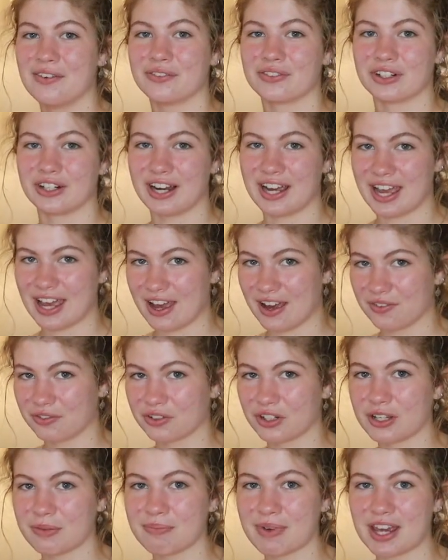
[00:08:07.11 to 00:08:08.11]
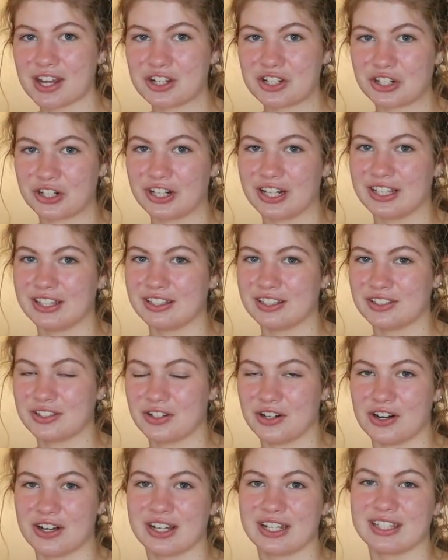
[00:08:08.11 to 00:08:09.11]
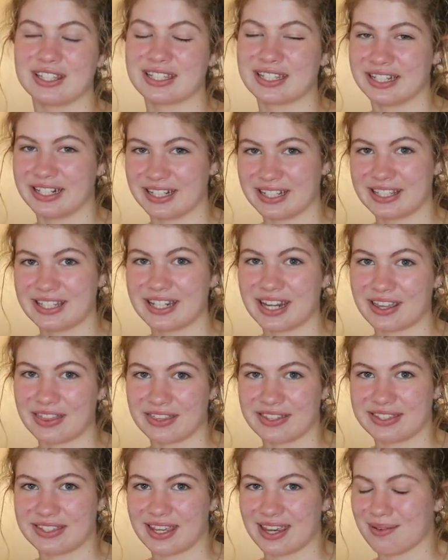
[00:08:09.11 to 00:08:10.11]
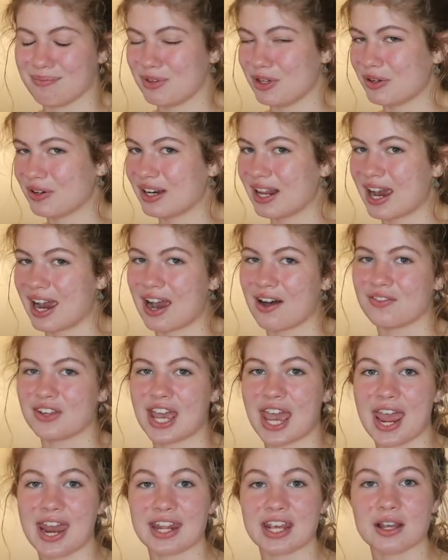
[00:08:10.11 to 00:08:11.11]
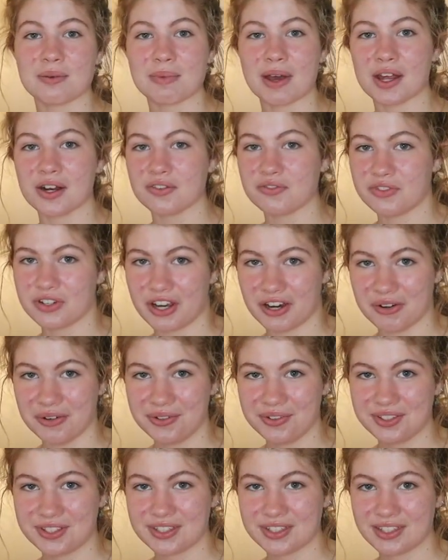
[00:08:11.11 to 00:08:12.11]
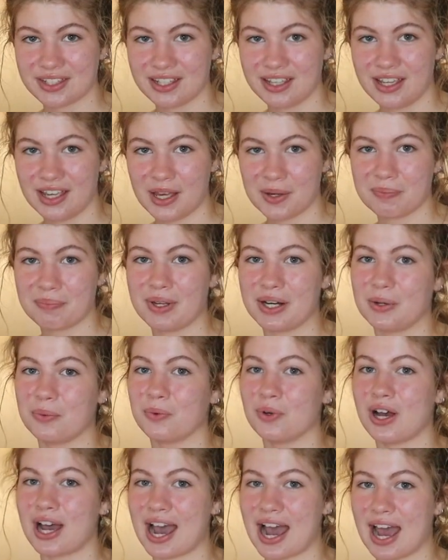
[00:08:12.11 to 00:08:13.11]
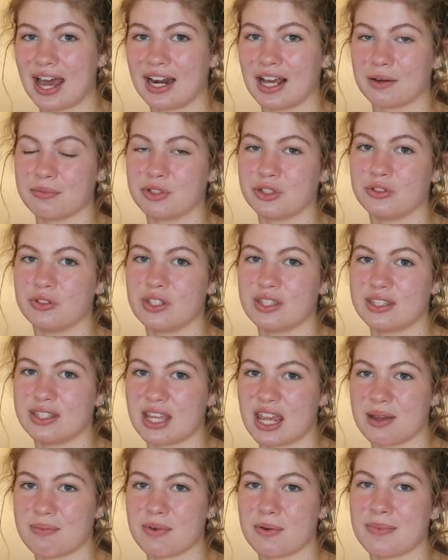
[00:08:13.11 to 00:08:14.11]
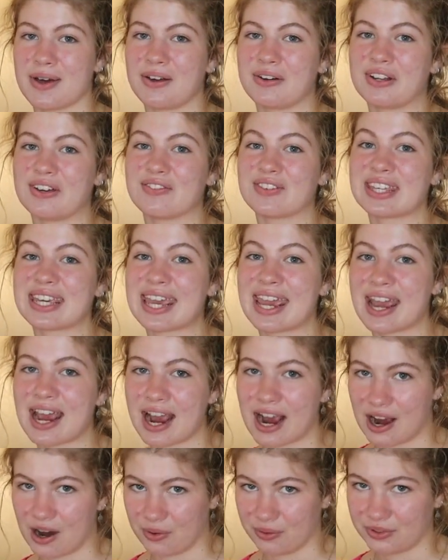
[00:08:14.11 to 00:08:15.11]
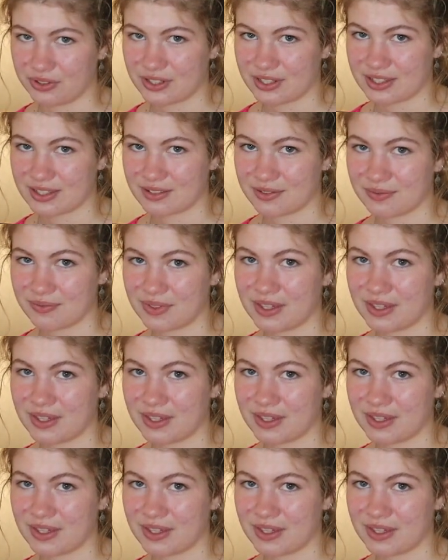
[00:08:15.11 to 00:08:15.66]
For every measure in the song, it's going to stay the same. You can have any amount of notes, but it will add up to the same amount of counts.